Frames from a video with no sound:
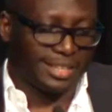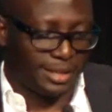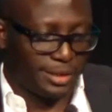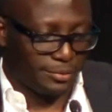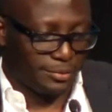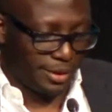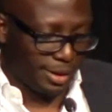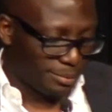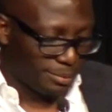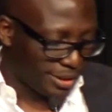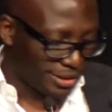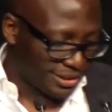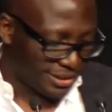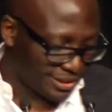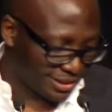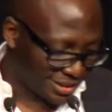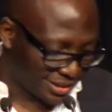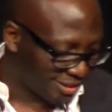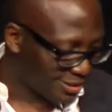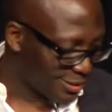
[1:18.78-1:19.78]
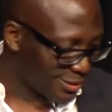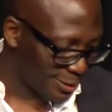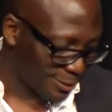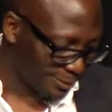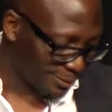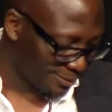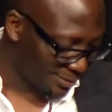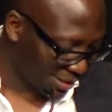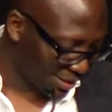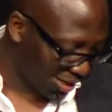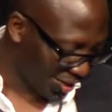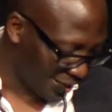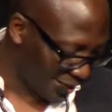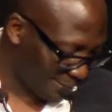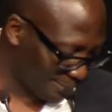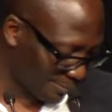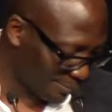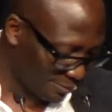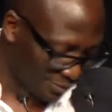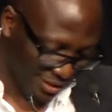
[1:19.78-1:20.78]
Thank you very much, Jo,
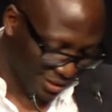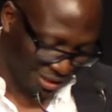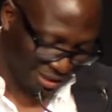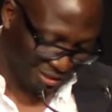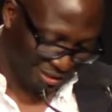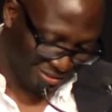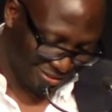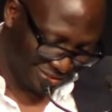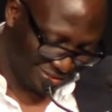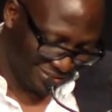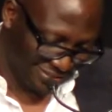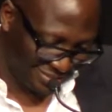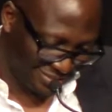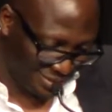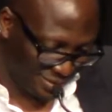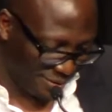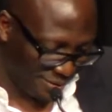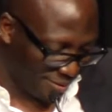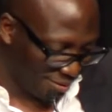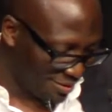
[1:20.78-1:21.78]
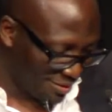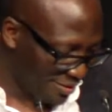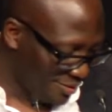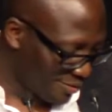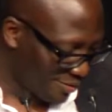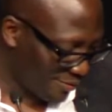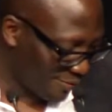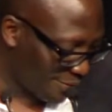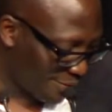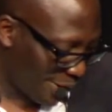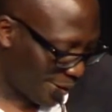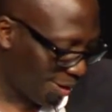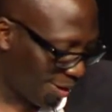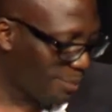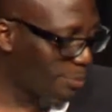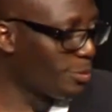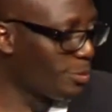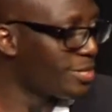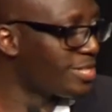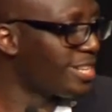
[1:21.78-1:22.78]
for that
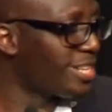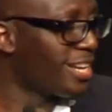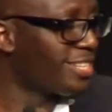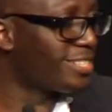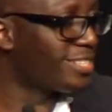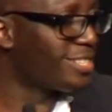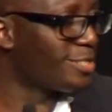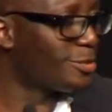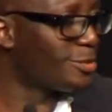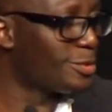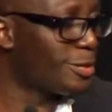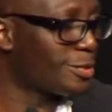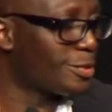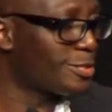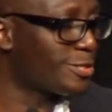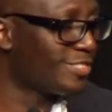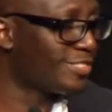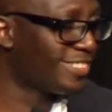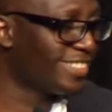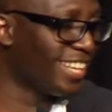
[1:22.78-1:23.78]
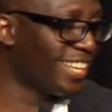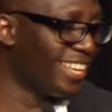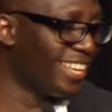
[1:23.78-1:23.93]
very precise introduction.